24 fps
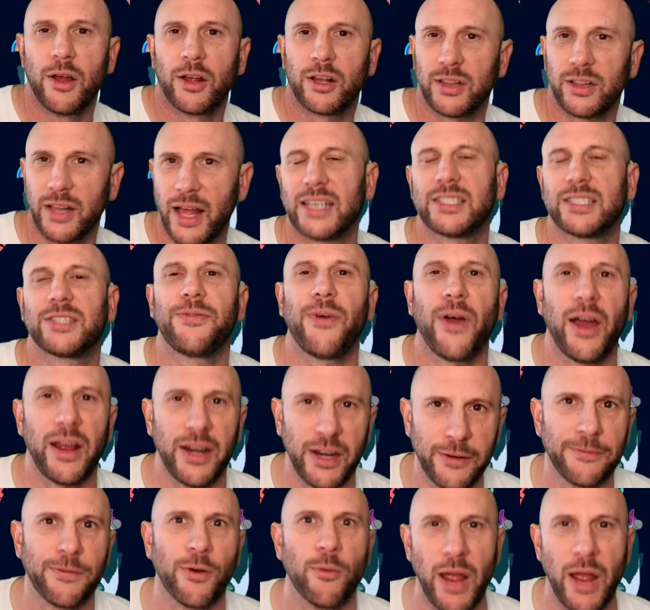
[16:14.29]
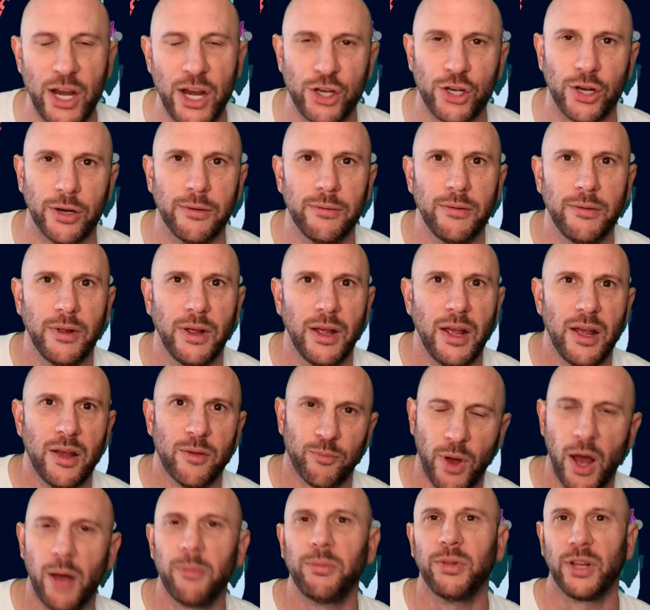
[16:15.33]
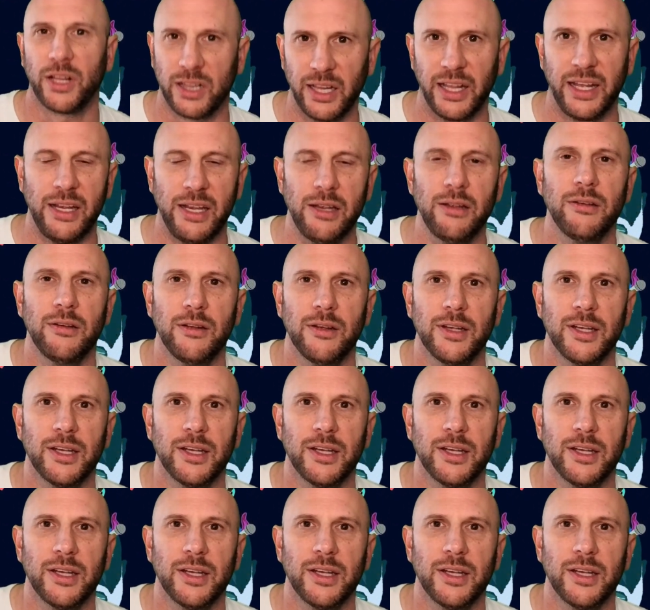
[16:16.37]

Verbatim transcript: classified information publicly,